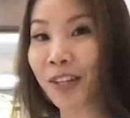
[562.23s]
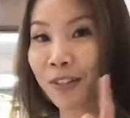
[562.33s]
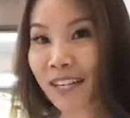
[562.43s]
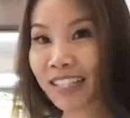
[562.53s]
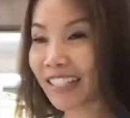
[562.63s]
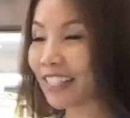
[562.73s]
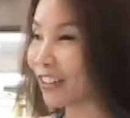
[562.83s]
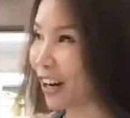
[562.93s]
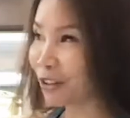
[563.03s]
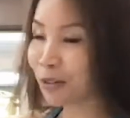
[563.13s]
So that's eagle.
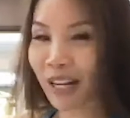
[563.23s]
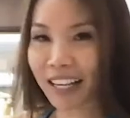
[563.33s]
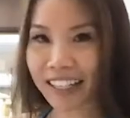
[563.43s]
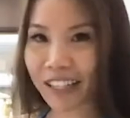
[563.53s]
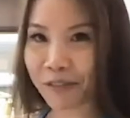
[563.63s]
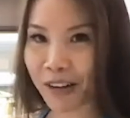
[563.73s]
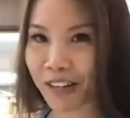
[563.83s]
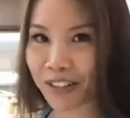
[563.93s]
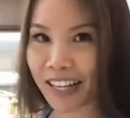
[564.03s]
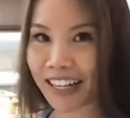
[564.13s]
I'll do that later when
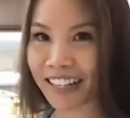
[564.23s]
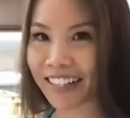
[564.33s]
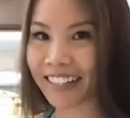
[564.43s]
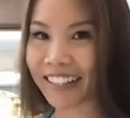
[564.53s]
you're standing.